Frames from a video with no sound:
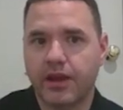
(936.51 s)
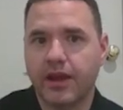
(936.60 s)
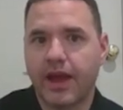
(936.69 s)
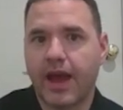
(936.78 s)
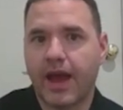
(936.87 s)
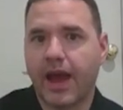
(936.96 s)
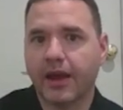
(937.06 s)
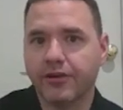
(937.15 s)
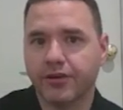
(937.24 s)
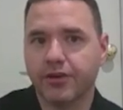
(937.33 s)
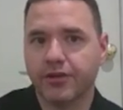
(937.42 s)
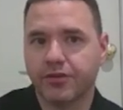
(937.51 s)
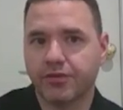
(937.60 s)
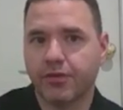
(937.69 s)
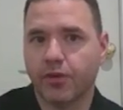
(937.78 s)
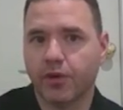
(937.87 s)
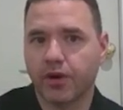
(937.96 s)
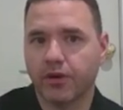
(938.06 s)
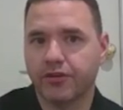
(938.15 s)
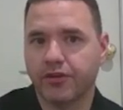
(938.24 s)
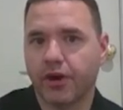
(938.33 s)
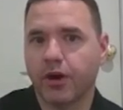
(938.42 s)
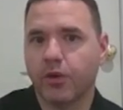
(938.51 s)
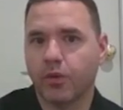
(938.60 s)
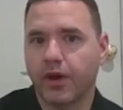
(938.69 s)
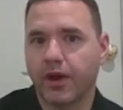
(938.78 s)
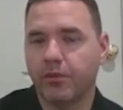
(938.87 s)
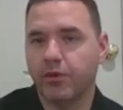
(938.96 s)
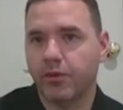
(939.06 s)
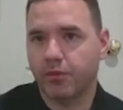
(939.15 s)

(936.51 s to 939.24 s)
Additionally, the actors for dark web